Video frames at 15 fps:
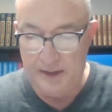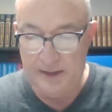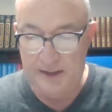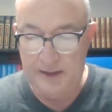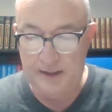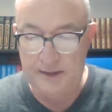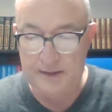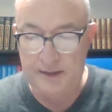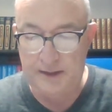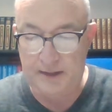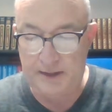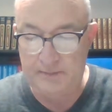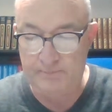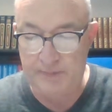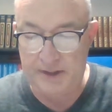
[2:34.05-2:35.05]
And uh,
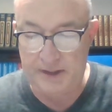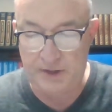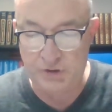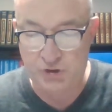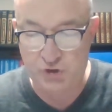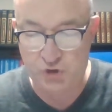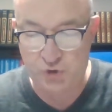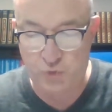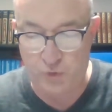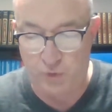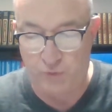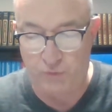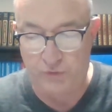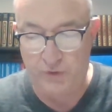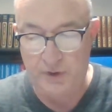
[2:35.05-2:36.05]
it means
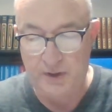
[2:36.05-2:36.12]
truth.